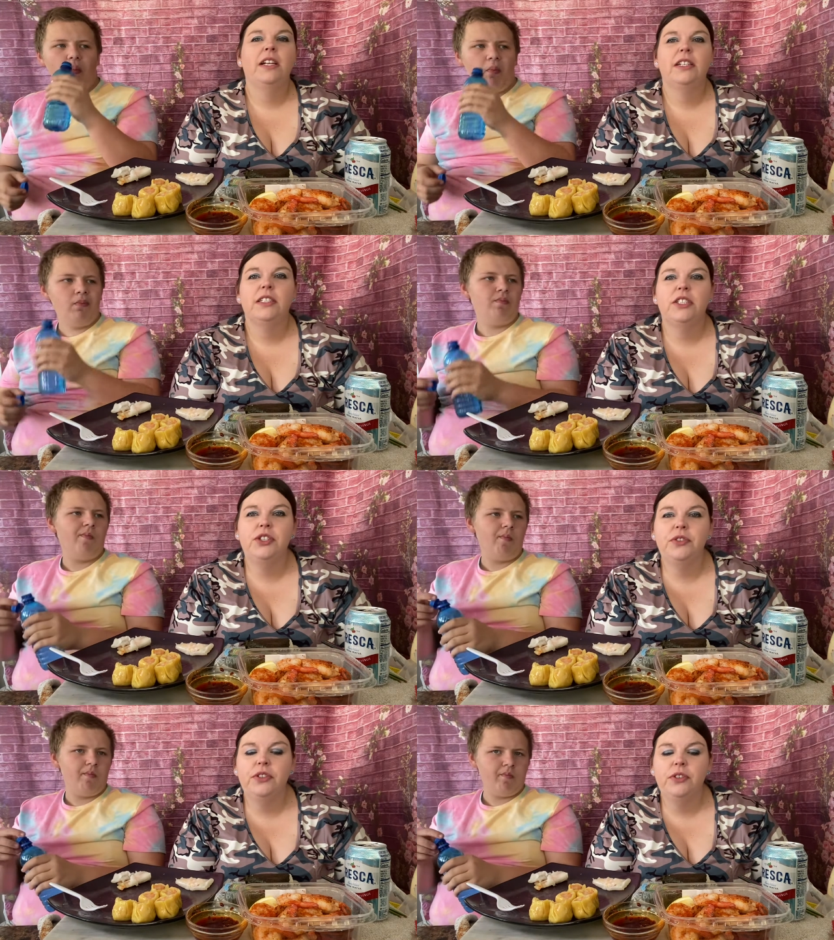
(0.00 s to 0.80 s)
Speaker 1: did you
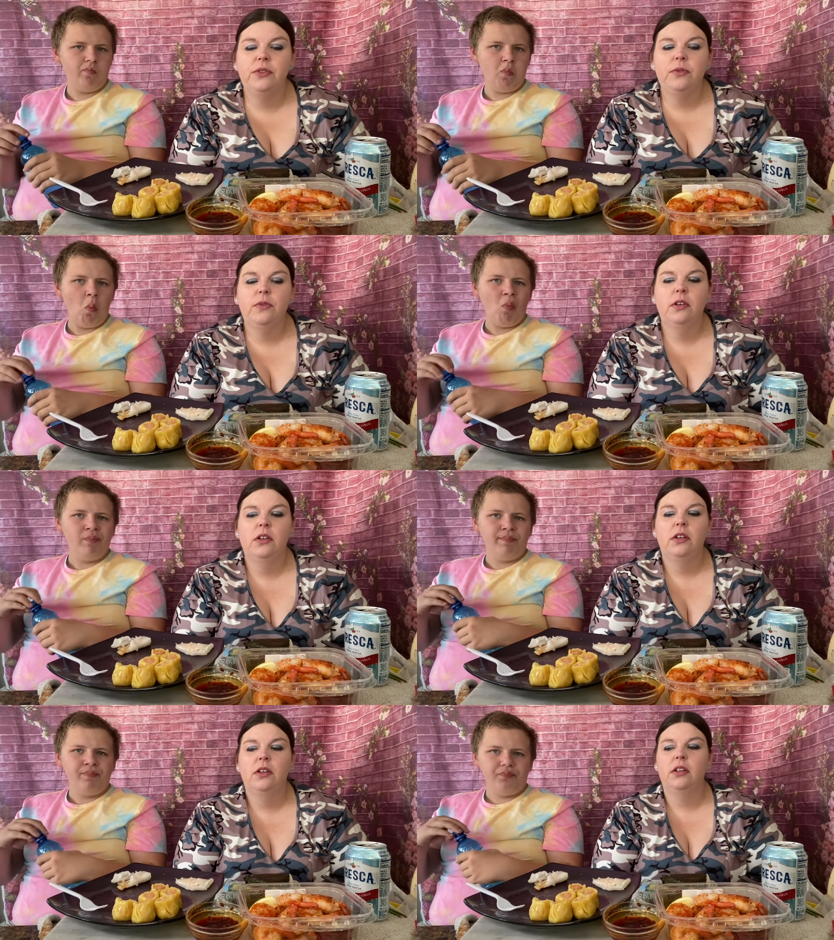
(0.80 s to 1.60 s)
do
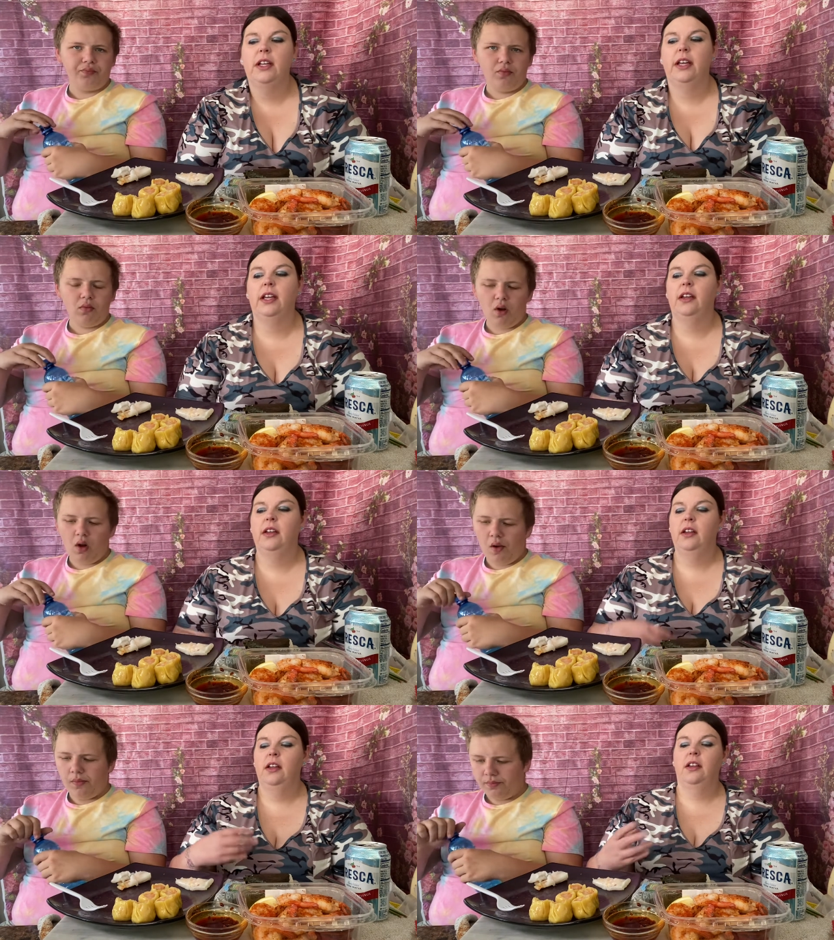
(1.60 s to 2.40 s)
like
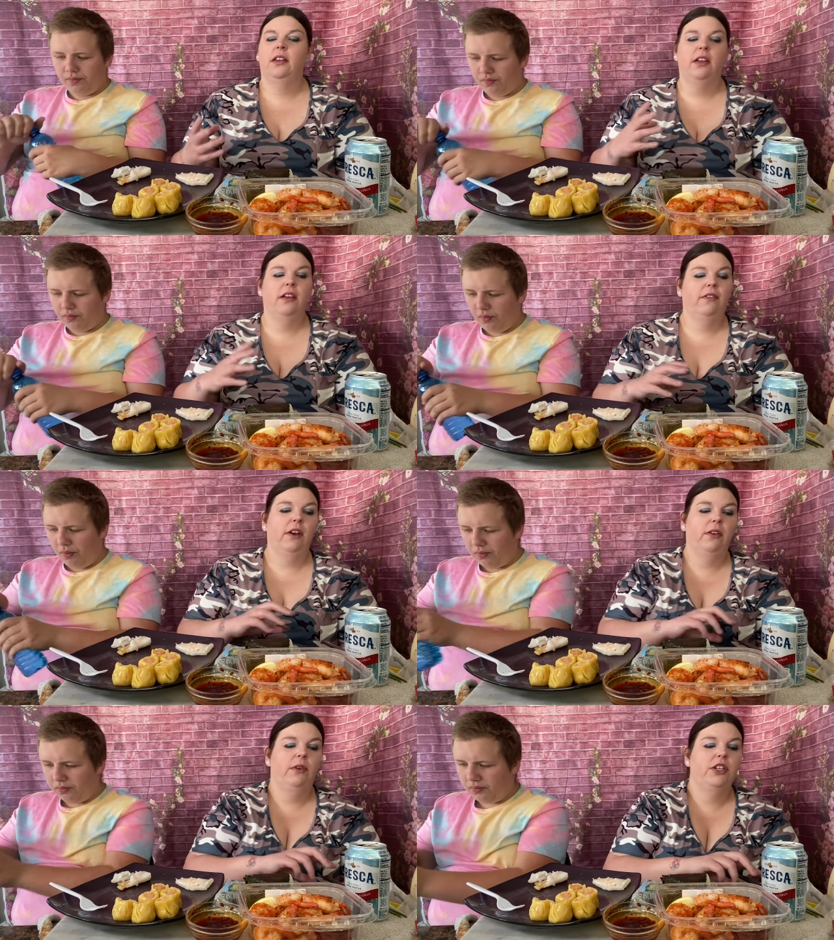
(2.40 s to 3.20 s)
the
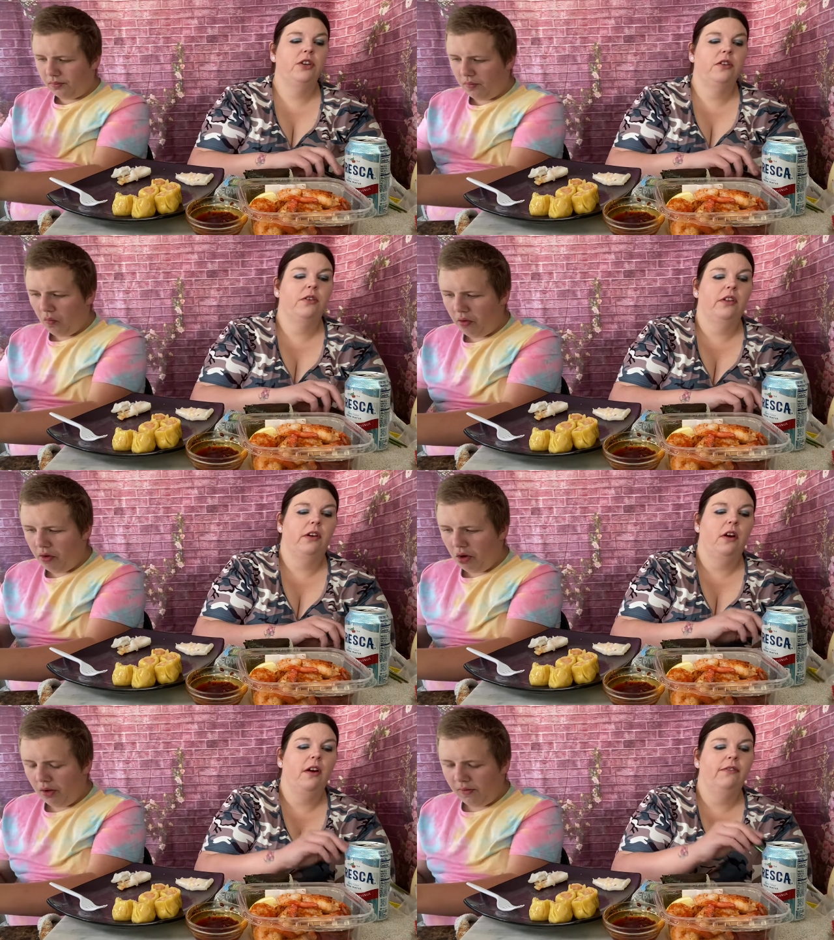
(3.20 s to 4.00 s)
evaluation through their
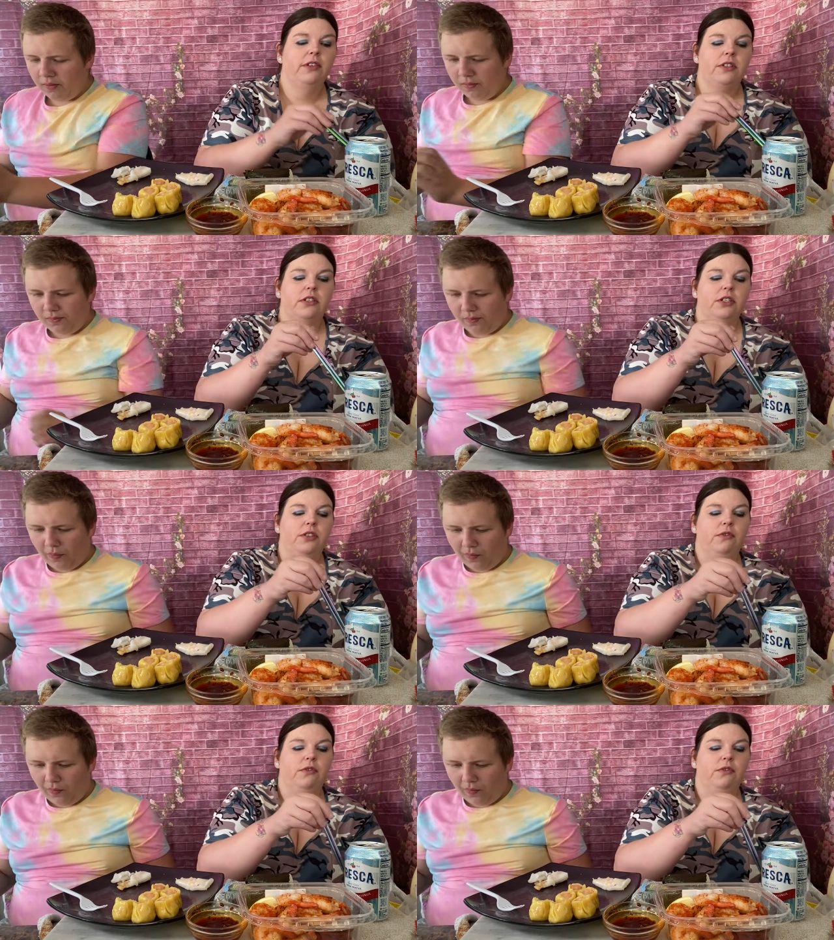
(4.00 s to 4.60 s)
office, or did you